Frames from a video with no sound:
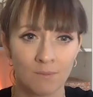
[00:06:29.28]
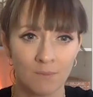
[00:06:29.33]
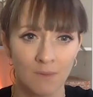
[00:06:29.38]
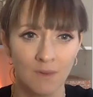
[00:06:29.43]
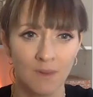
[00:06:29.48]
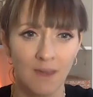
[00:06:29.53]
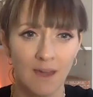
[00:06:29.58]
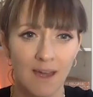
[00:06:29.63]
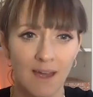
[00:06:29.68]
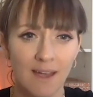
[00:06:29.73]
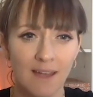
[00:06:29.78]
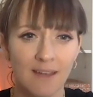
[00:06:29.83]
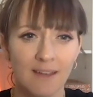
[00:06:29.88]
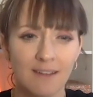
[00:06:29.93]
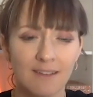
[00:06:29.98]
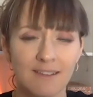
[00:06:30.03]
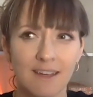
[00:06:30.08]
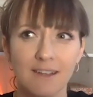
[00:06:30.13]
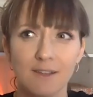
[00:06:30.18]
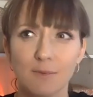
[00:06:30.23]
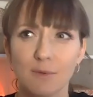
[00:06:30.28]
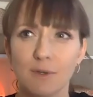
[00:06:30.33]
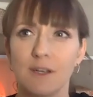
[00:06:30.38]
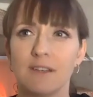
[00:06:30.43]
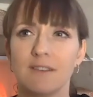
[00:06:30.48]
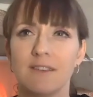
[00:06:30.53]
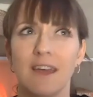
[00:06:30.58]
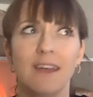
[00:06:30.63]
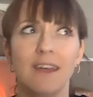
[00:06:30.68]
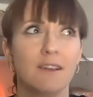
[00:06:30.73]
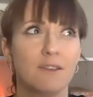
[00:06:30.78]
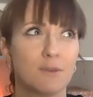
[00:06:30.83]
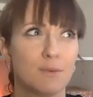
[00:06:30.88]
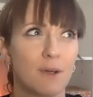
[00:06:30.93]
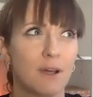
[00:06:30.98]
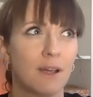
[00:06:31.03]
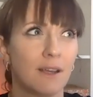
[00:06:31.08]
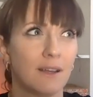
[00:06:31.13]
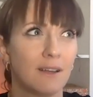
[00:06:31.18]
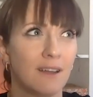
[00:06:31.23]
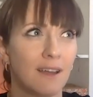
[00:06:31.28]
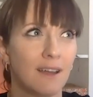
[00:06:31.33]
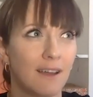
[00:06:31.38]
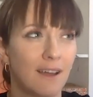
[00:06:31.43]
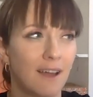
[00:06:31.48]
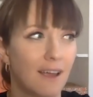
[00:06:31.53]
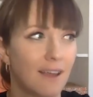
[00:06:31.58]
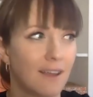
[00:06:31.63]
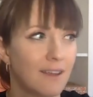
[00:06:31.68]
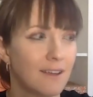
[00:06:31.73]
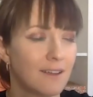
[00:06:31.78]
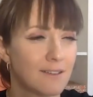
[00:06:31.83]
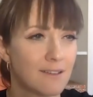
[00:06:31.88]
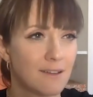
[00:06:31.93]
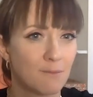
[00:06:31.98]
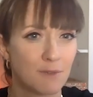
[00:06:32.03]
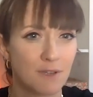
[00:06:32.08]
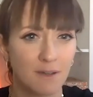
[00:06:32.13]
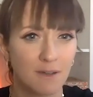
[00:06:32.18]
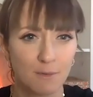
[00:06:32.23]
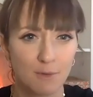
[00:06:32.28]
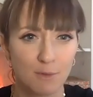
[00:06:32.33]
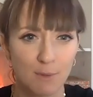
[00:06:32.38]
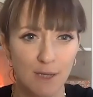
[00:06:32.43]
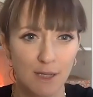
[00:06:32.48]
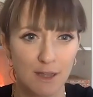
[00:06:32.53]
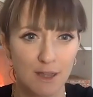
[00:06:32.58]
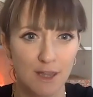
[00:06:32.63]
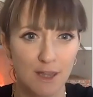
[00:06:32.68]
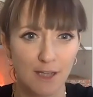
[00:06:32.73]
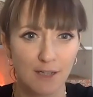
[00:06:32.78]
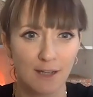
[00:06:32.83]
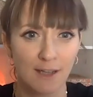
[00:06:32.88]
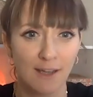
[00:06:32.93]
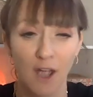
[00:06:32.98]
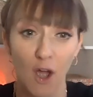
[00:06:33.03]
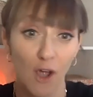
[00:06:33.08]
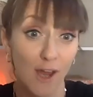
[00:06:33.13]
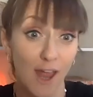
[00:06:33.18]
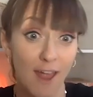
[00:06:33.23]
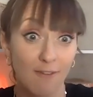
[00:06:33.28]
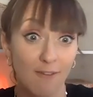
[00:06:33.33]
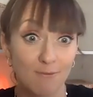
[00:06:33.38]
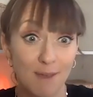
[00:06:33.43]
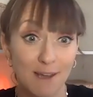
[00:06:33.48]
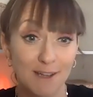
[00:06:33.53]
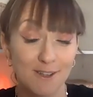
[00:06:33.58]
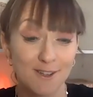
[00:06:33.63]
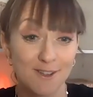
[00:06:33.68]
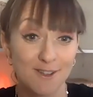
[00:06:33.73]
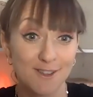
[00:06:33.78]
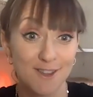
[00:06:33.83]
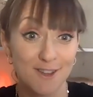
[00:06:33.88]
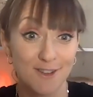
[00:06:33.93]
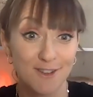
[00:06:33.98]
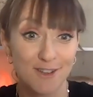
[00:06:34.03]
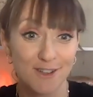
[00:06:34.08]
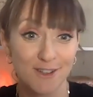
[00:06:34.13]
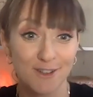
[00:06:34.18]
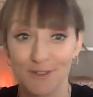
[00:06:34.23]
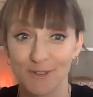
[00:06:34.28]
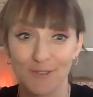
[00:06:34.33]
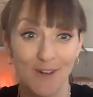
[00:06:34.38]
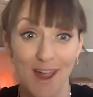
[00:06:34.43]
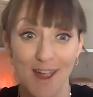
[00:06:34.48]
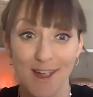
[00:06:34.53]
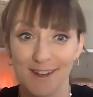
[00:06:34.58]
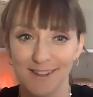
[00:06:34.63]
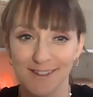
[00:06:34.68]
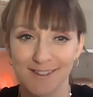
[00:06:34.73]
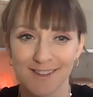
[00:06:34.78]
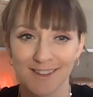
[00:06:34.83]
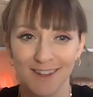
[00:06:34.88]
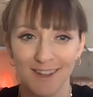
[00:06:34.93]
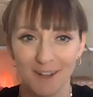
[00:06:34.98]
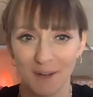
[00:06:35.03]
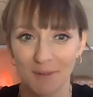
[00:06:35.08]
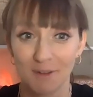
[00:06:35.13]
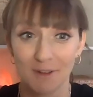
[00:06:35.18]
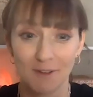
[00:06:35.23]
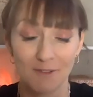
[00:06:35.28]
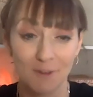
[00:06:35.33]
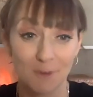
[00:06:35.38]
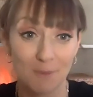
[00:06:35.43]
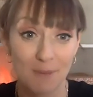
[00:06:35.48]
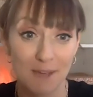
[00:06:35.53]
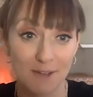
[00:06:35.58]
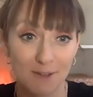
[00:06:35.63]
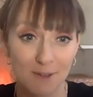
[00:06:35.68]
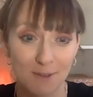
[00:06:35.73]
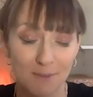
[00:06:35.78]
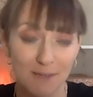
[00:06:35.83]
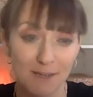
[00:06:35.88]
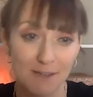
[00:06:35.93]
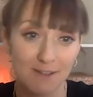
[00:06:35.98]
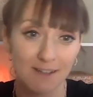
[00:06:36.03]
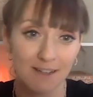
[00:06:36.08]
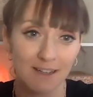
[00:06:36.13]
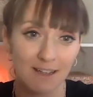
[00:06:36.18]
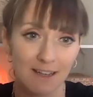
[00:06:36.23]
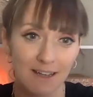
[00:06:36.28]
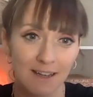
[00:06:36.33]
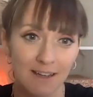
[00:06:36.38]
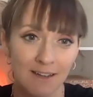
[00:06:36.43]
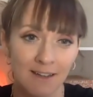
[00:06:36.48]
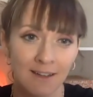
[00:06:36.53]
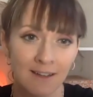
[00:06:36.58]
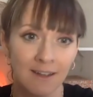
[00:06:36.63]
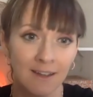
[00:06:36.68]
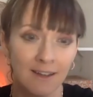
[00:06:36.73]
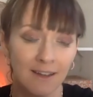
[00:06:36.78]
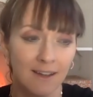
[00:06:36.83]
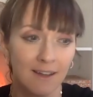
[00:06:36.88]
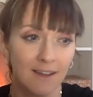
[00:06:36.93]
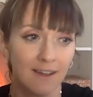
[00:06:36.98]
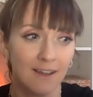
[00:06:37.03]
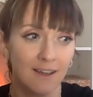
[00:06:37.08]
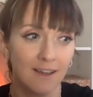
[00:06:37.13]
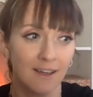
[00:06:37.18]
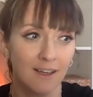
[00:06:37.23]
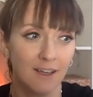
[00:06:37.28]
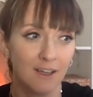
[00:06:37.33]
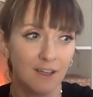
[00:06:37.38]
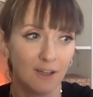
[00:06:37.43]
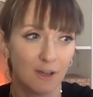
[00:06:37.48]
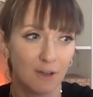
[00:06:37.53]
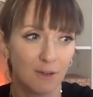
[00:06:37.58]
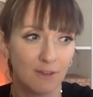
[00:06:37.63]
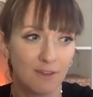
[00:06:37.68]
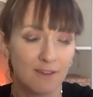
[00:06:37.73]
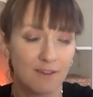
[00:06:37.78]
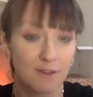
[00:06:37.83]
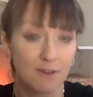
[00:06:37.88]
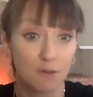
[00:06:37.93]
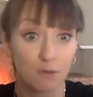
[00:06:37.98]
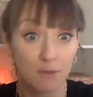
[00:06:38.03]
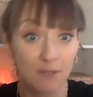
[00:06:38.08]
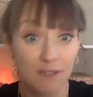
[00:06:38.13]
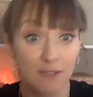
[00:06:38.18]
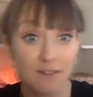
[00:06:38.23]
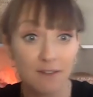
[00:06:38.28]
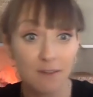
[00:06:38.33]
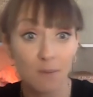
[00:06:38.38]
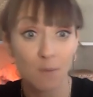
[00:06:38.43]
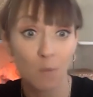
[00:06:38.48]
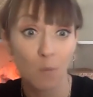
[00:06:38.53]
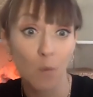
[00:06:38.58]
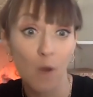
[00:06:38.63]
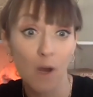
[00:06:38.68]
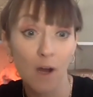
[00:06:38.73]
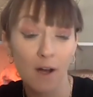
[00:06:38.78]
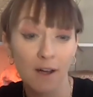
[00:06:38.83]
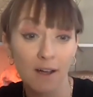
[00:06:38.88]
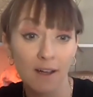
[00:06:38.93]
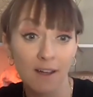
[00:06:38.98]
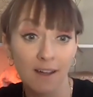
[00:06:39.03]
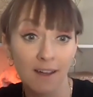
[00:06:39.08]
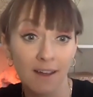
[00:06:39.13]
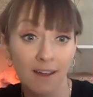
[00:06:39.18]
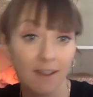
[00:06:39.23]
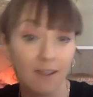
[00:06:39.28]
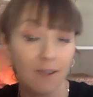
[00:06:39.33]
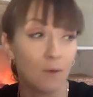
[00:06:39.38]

Yeah, and it takes what it takes, right? Like, I think sometimes we can think like, okay, I've made a decision, great, I'm going to feel better immediately. And there's a reason why